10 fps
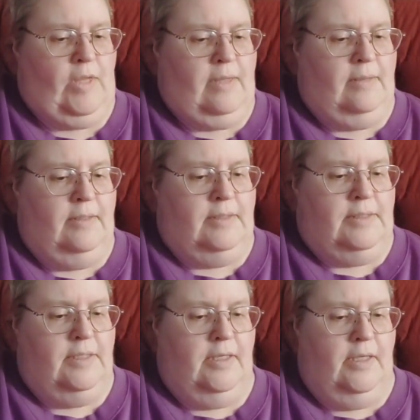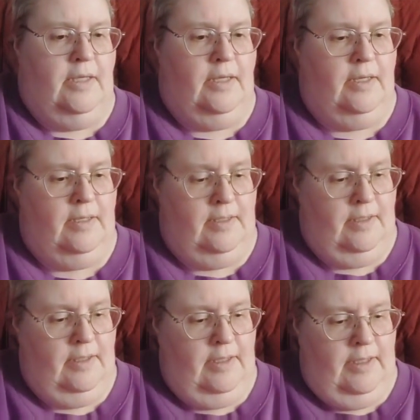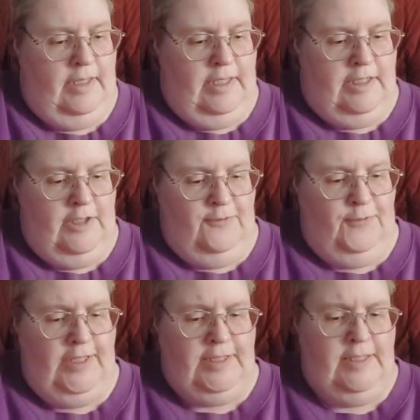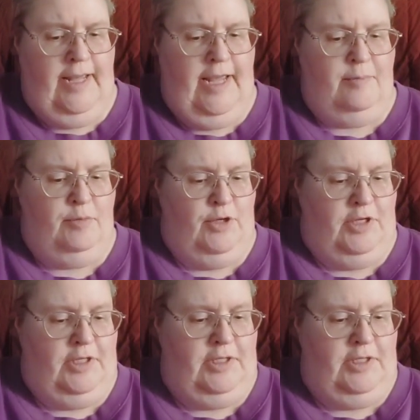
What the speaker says: Let's see. The Fix-It Handbook.